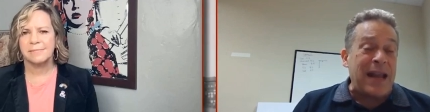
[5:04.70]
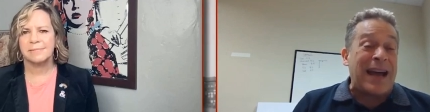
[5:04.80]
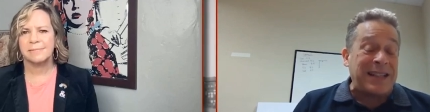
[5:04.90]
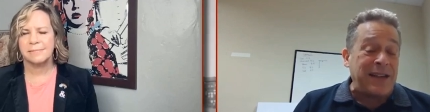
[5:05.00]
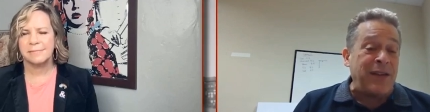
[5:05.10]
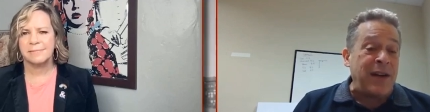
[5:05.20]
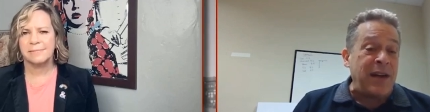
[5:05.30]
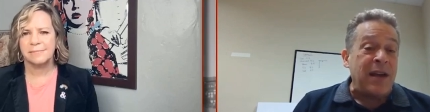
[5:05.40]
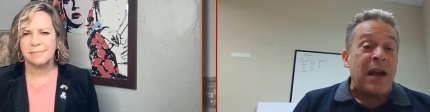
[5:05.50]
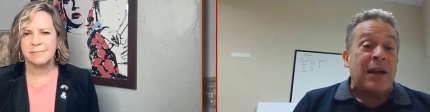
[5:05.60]

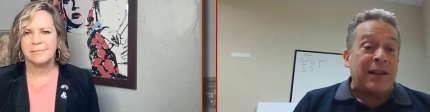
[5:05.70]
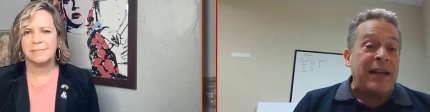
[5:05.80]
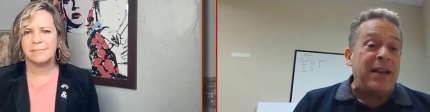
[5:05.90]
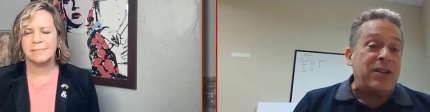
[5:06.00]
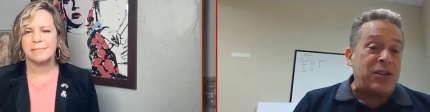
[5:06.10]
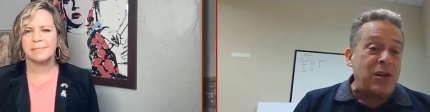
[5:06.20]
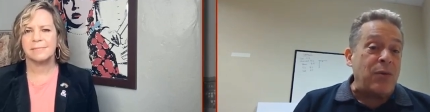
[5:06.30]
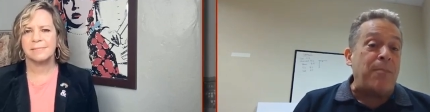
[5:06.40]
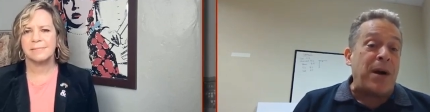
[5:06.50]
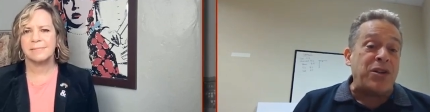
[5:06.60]
Speaker 1: activity leads
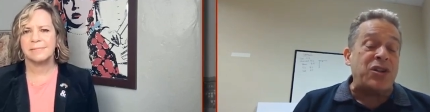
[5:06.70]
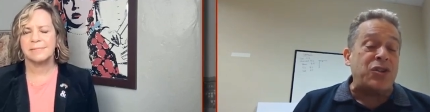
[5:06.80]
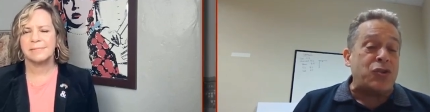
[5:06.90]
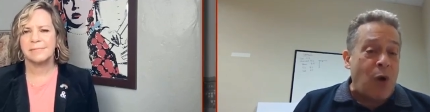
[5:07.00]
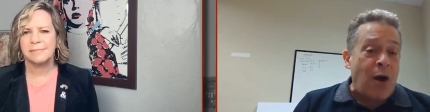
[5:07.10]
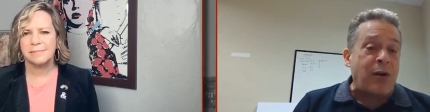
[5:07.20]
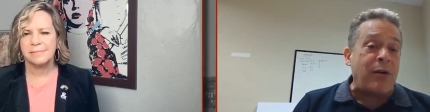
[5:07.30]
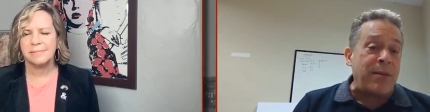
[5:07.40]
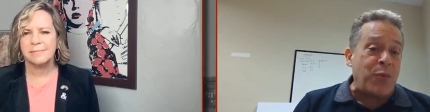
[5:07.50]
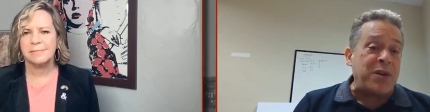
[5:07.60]
to a much
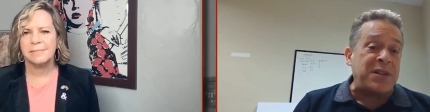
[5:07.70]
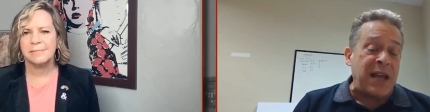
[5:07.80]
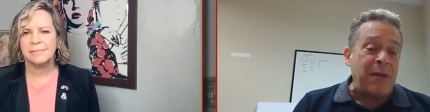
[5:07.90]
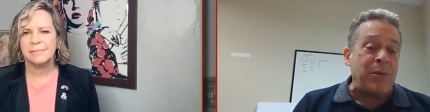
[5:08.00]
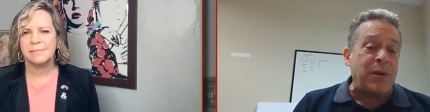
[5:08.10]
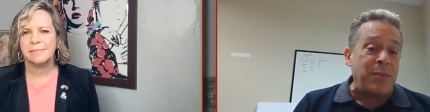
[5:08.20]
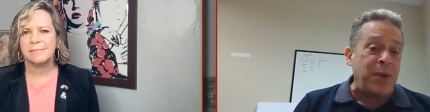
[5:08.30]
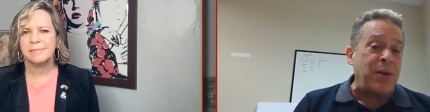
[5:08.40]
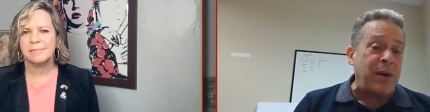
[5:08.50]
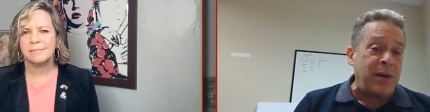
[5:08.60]
stronger and more stable
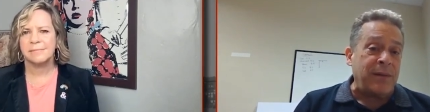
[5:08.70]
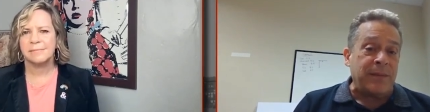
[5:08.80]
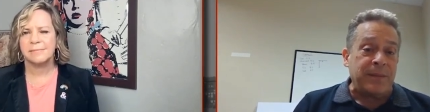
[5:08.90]
community.